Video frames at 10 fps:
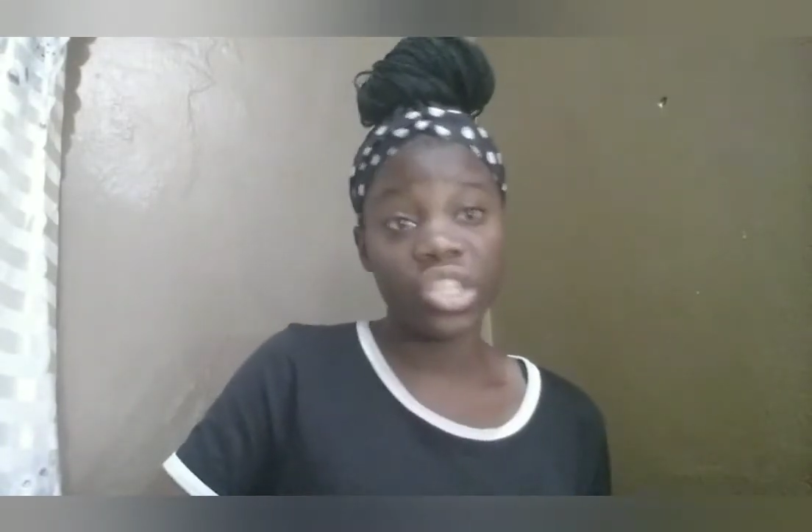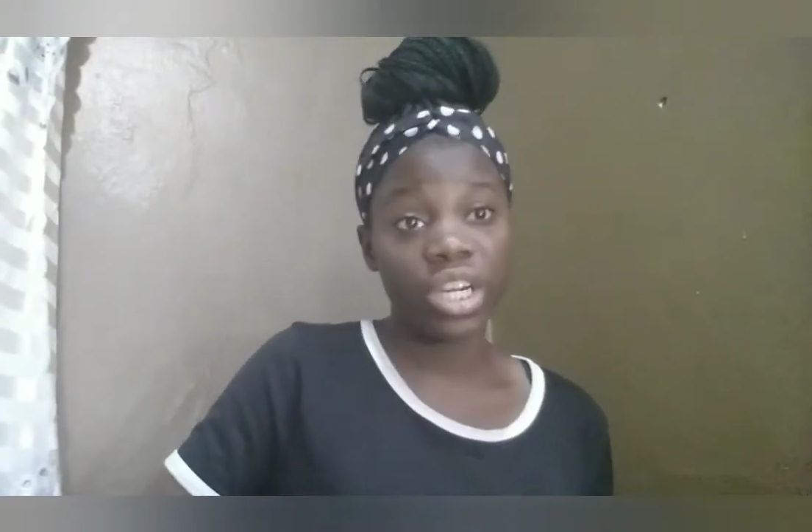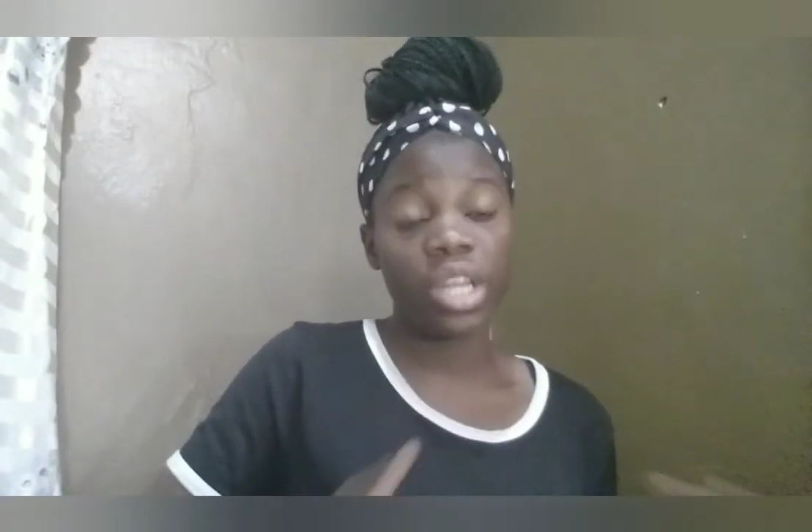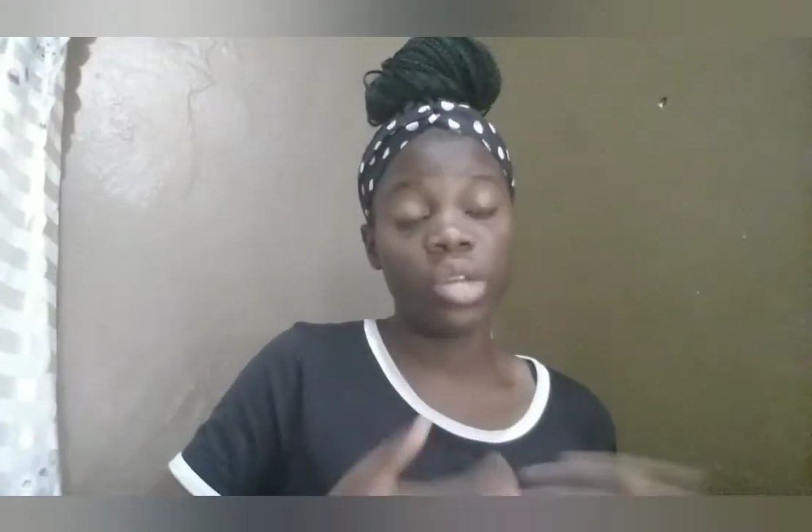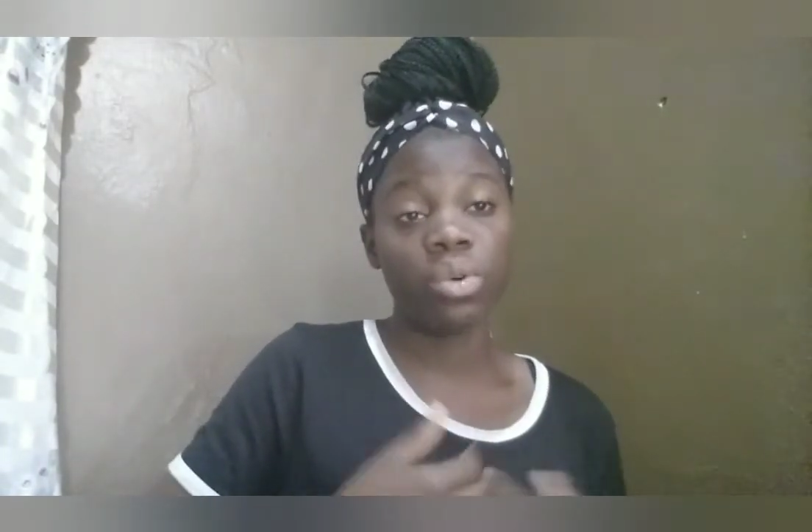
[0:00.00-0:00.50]

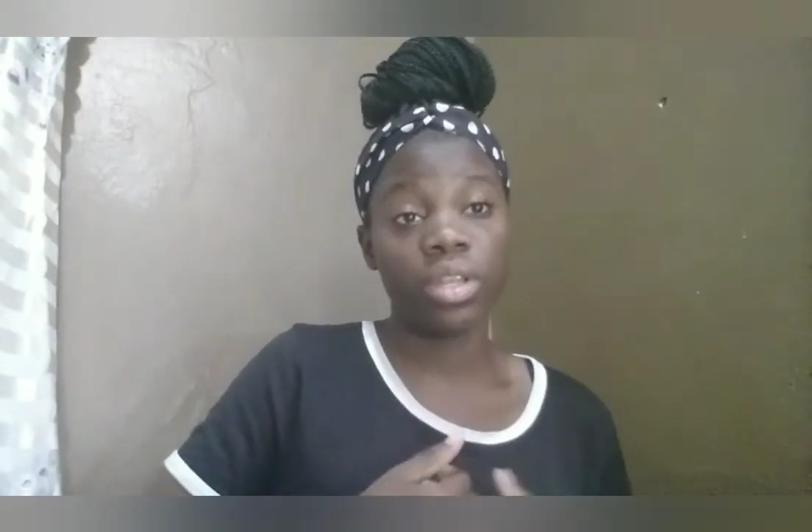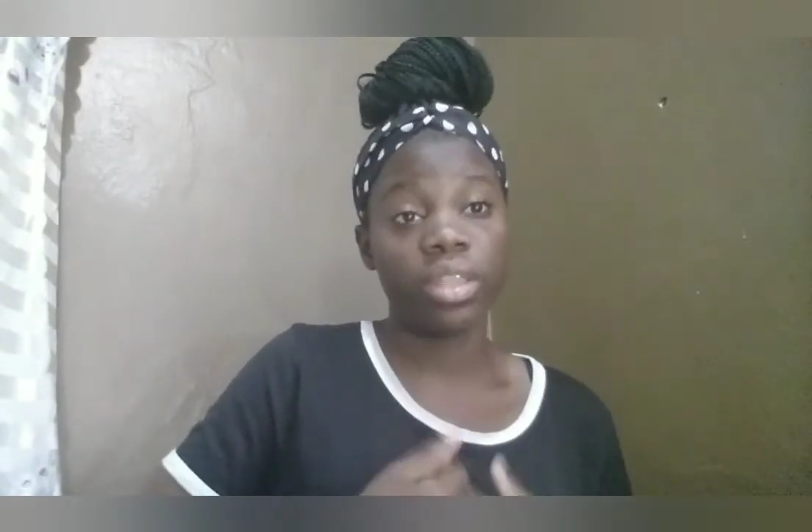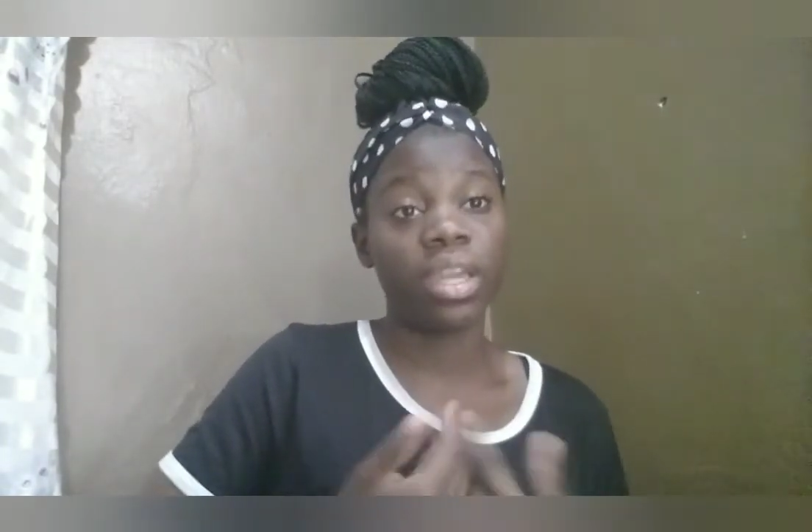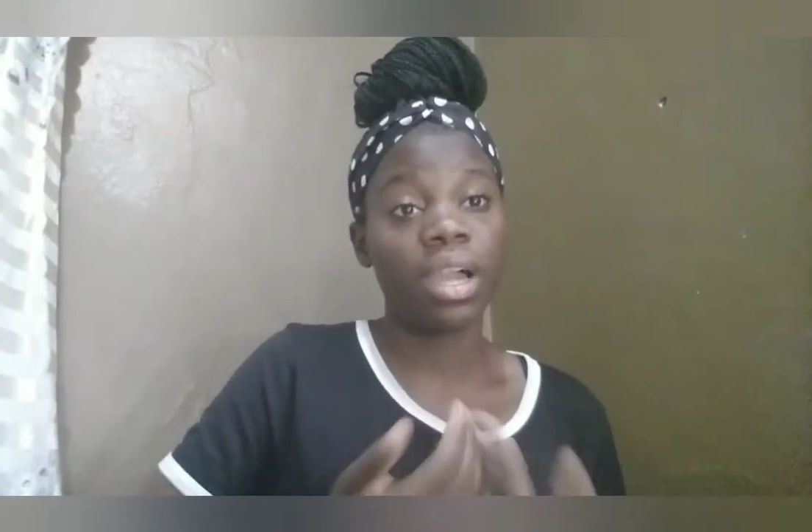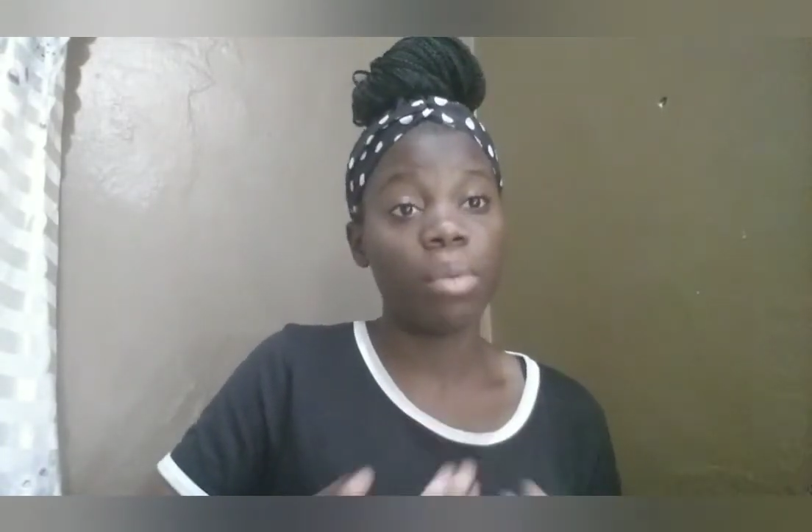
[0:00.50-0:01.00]
they know nothing
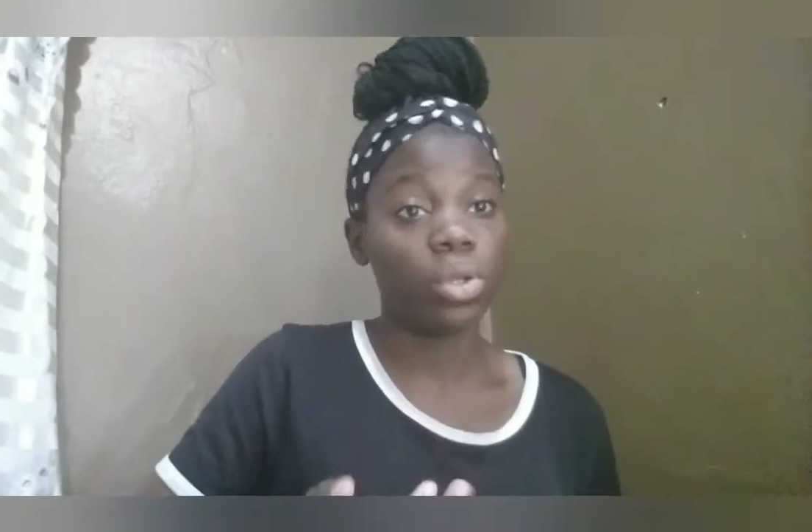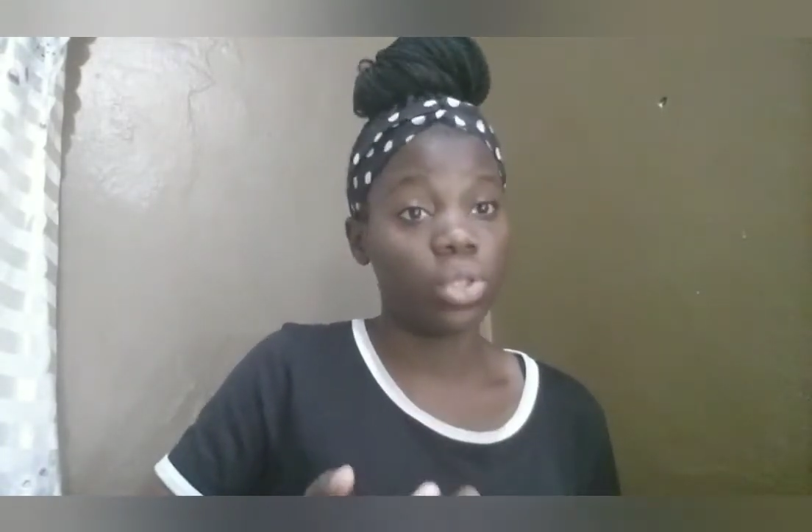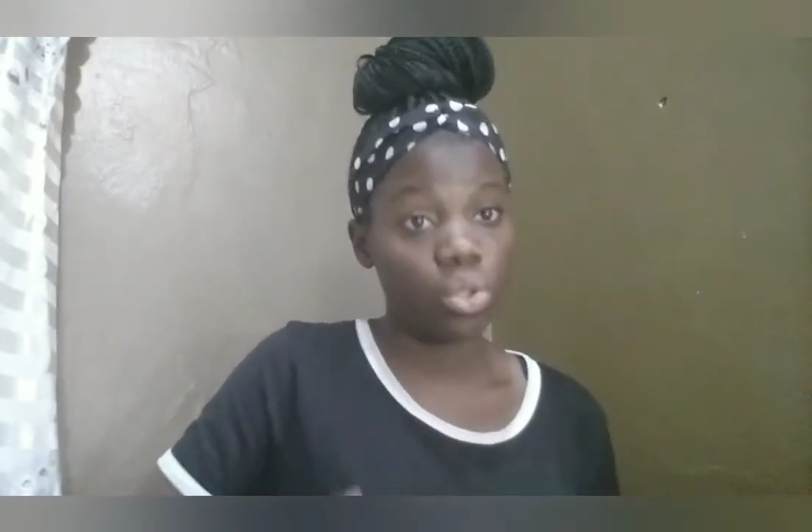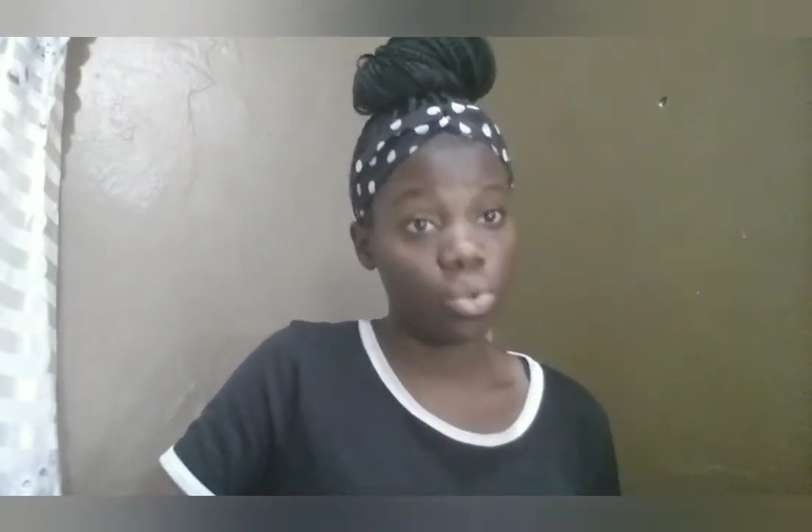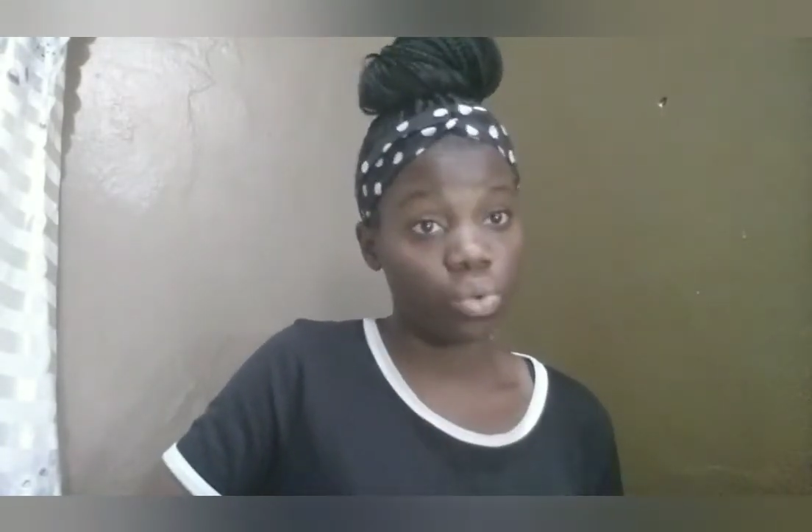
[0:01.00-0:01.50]
about
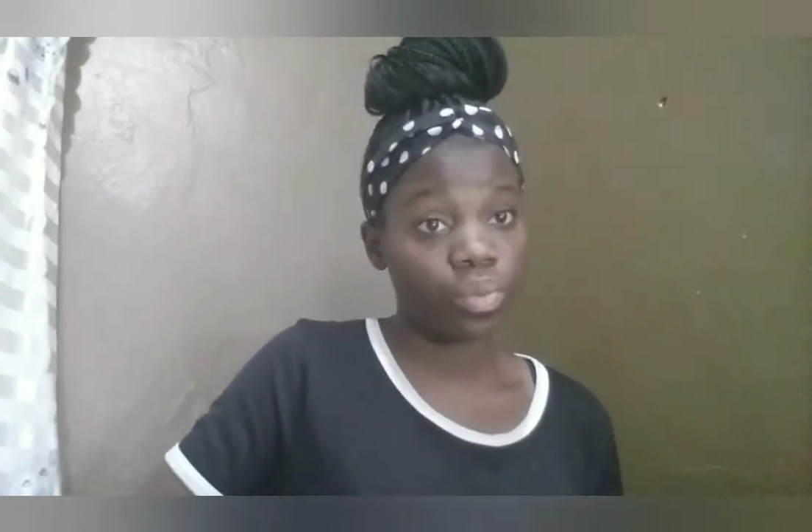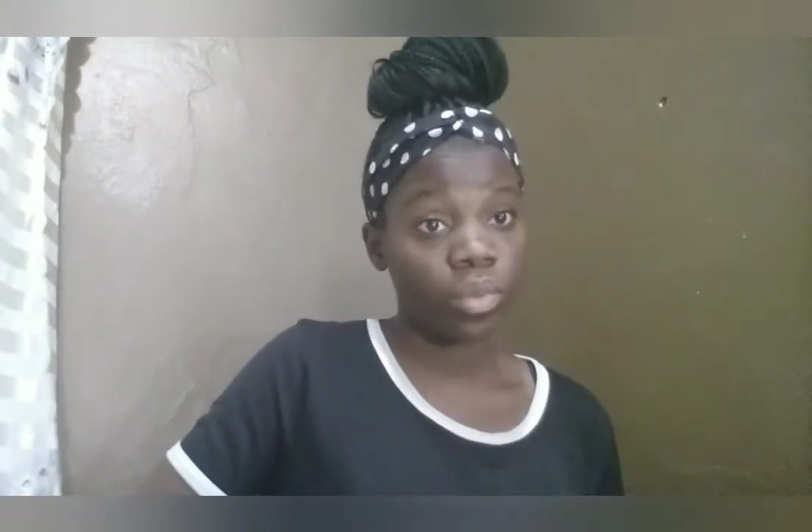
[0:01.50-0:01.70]
you.